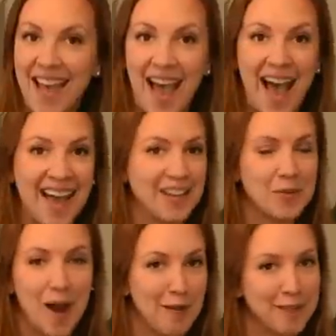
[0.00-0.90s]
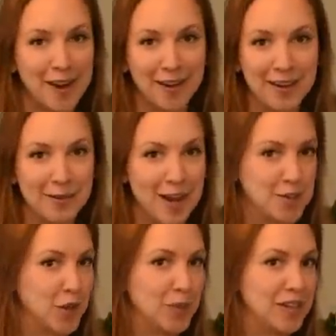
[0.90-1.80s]
And you probably already
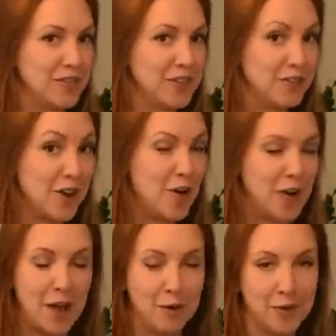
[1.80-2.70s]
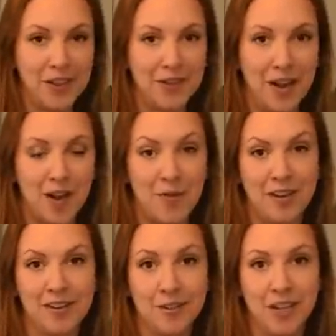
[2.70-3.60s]
watch her, but if you don't, I would really
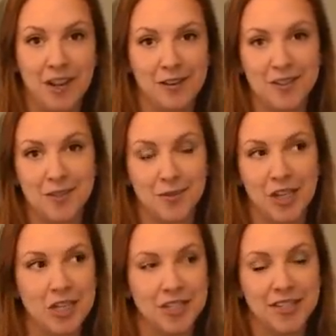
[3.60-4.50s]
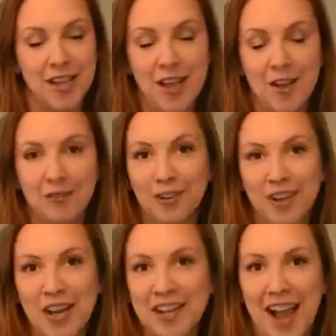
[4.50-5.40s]
recommend her channel. She's really just
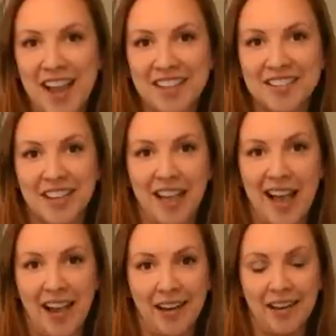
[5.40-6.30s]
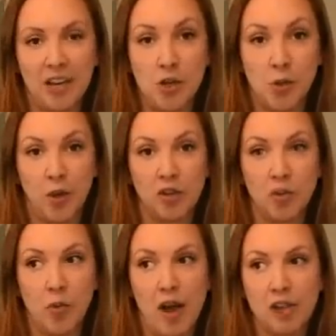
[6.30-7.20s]
really nice and kind and a joy
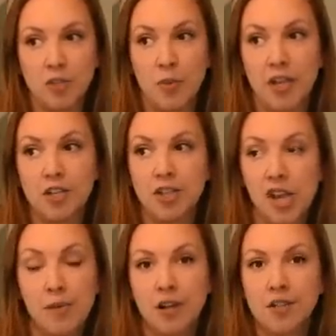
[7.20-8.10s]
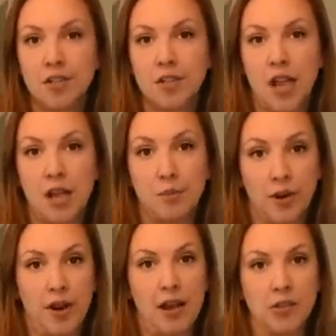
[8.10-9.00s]
to watch. But she purchased a
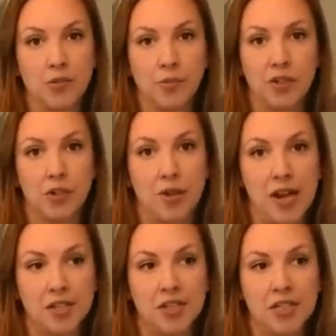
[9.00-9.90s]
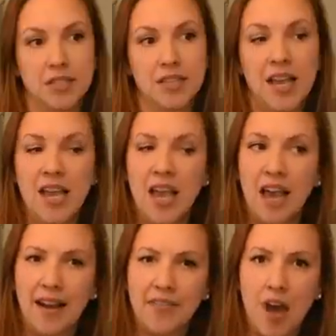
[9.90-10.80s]
birdhouse from Good Directions,
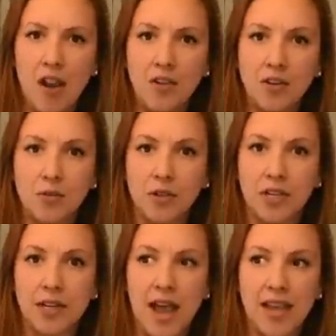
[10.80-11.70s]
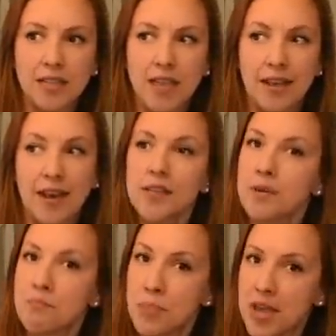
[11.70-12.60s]
and I thought it looked really nice and
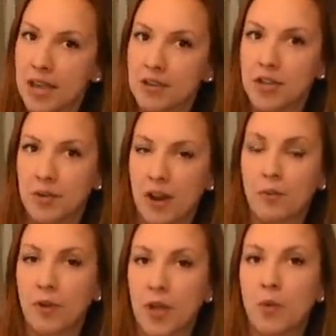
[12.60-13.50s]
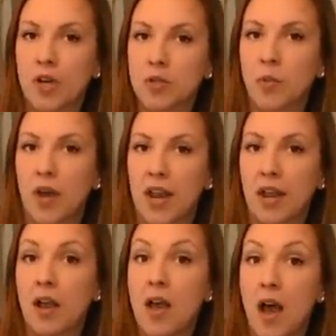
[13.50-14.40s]
big too. And I really was
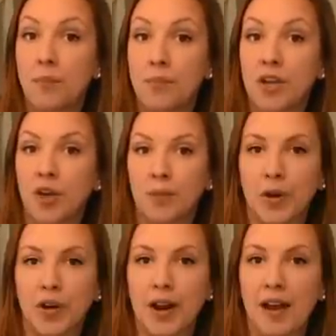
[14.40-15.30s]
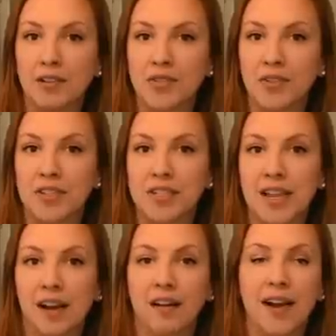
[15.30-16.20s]
wanting a bigger birdhouse for this
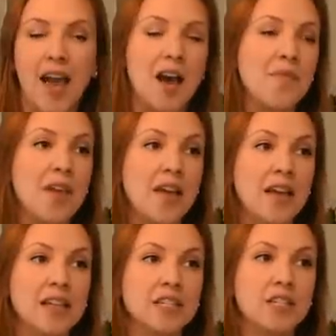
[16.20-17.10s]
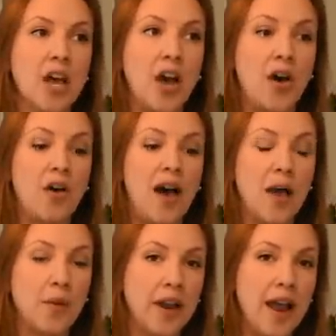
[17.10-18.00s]
area. So
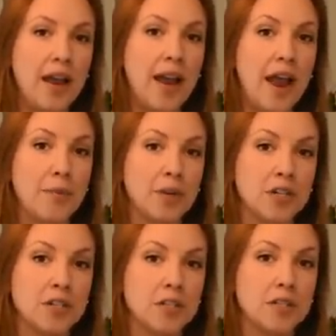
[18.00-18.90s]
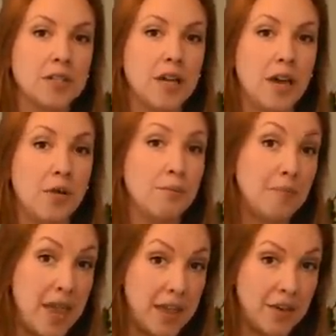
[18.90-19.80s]
I went ahead and I purchased the
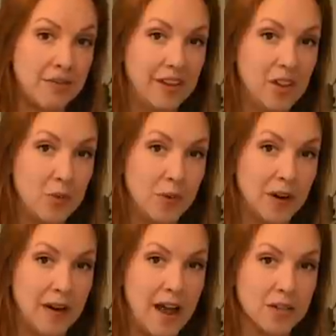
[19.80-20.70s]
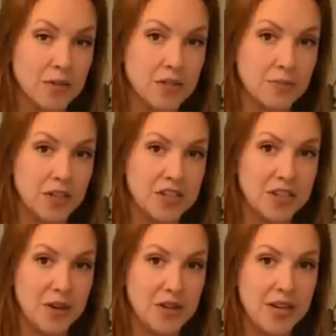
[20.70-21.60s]
Mango Villa Birdhouse, which I'm going to
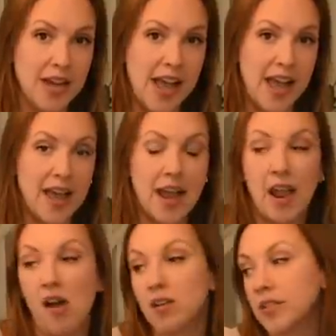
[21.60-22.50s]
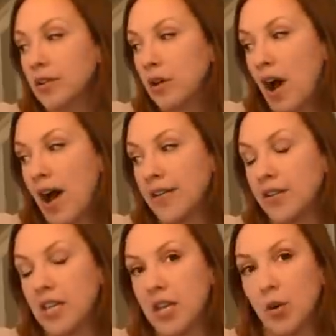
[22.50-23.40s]
show you today. And I also
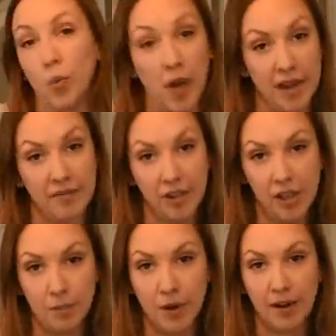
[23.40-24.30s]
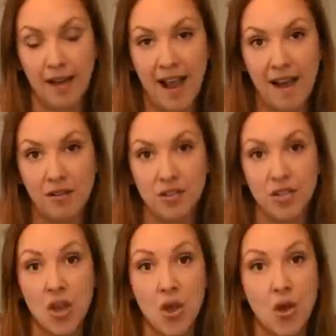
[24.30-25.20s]
got the White Villa
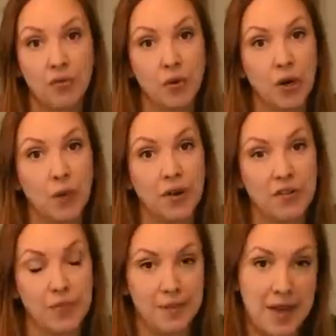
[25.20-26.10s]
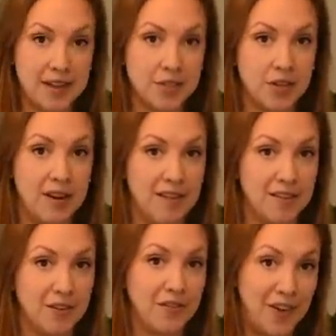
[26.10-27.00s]
Birdhouse for one of my master
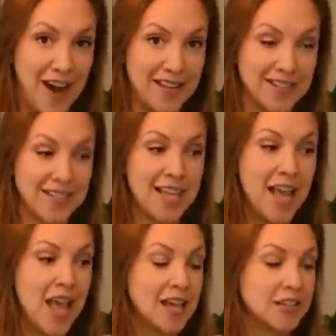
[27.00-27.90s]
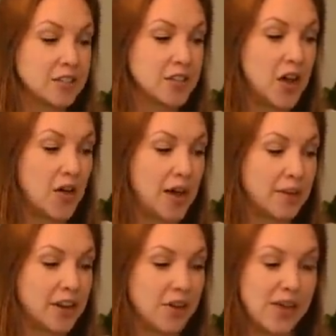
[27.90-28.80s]
gardener friends. So
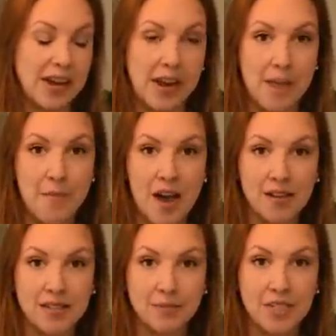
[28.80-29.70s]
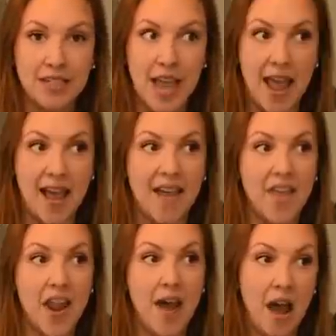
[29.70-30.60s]
I'm going to go ahead and unbox them today.
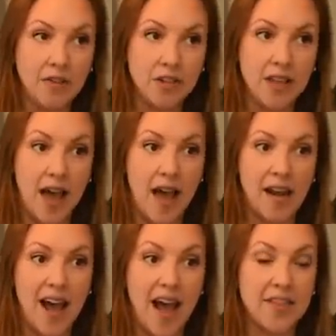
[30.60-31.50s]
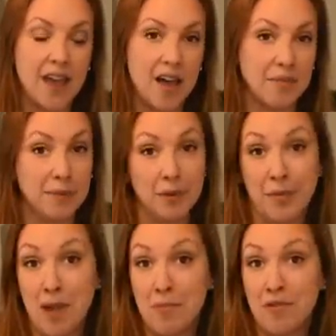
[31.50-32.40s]
And then after that, I thought maybe it
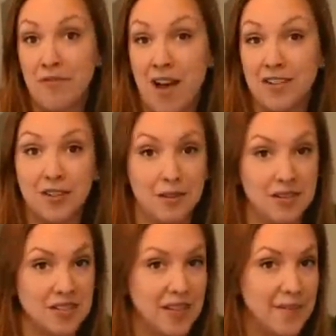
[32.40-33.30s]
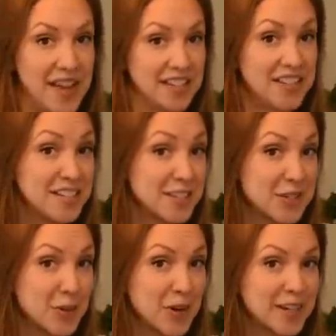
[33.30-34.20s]
might be fun to go to some antique
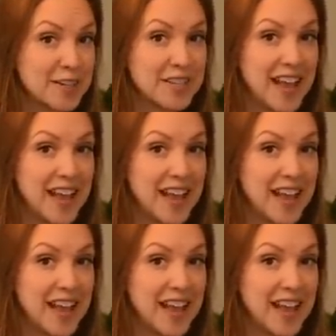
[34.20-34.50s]
stores